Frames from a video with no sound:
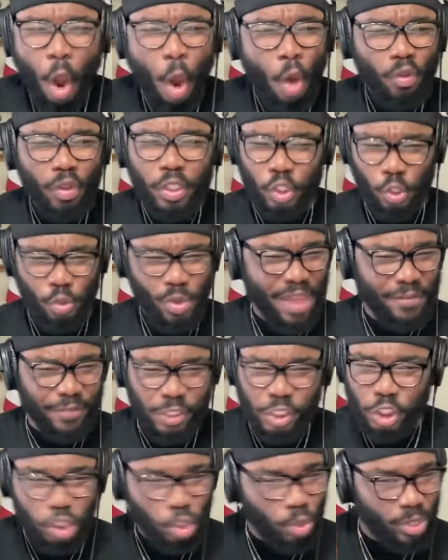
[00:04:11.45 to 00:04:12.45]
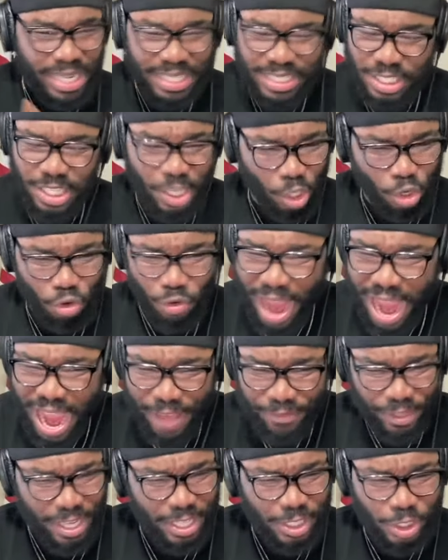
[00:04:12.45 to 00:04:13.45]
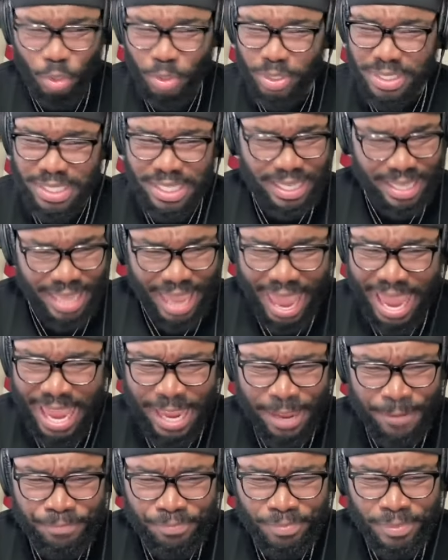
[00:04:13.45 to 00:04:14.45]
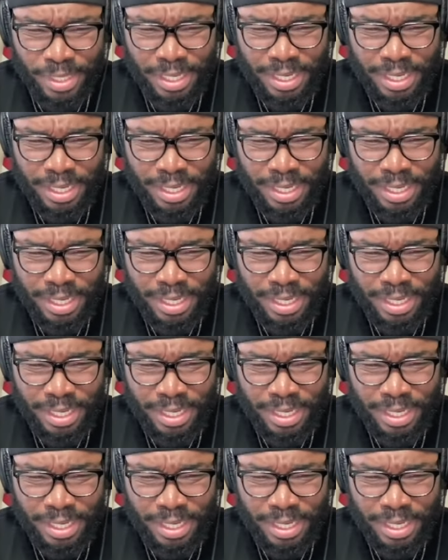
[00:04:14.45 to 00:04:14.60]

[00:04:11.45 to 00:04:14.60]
only do you have a student to the craft and a student to the game,